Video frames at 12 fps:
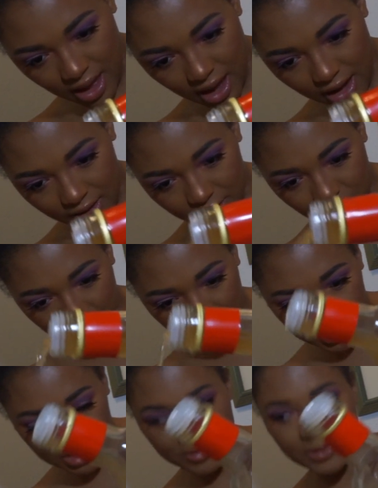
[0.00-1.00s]
I don't know how
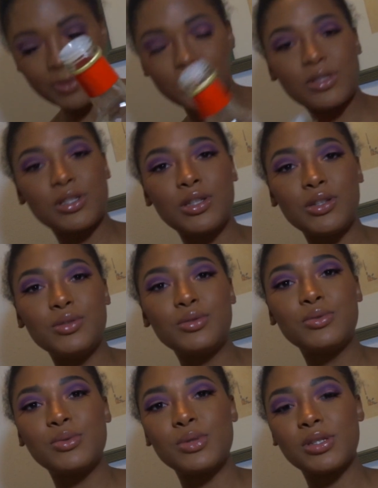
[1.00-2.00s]
much I'm supposed to
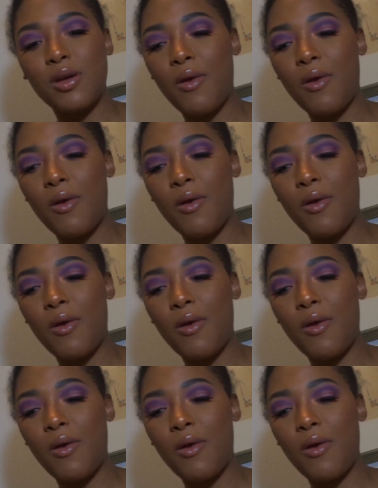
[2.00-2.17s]
use.